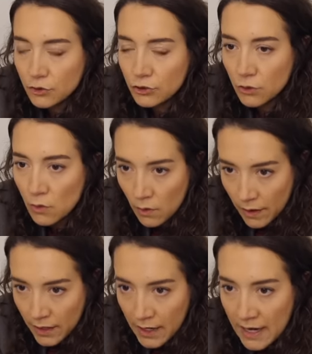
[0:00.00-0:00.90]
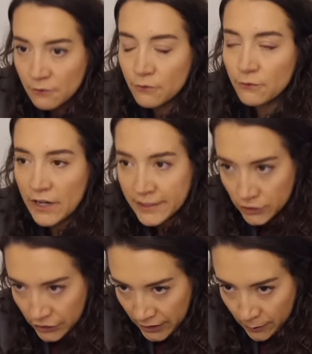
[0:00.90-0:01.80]
joy and
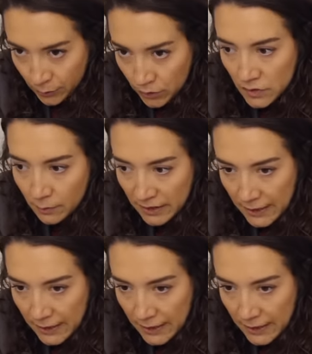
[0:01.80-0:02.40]
friendship to my